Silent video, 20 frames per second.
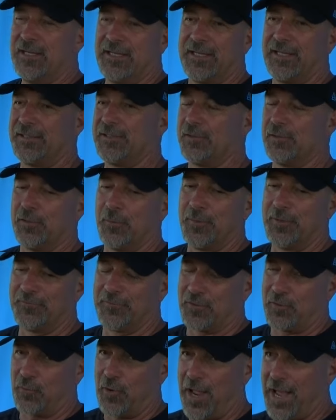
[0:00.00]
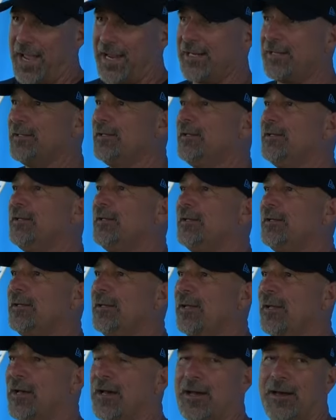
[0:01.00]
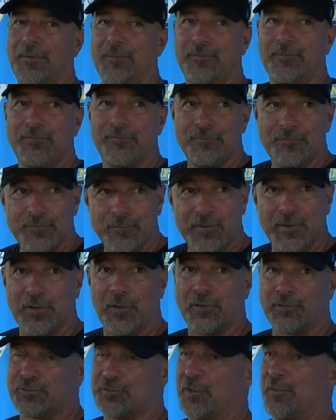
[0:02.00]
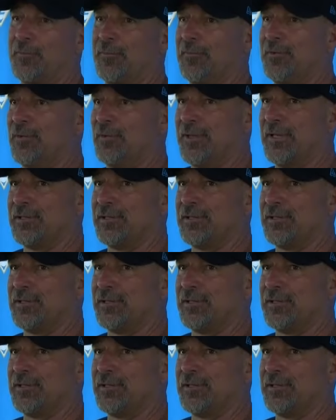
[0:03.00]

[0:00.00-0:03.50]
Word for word: get into a little bit of a grind. Um, you know, start you know